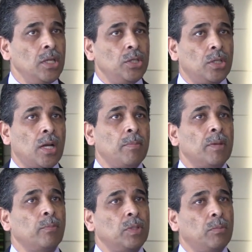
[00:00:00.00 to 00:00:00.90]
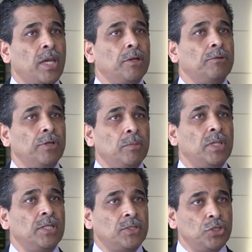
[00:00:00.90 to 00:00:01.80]
to come up with better
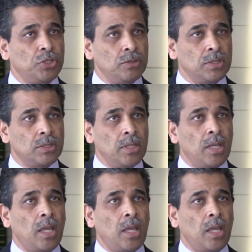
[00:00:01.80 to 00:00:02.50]
treatment decisions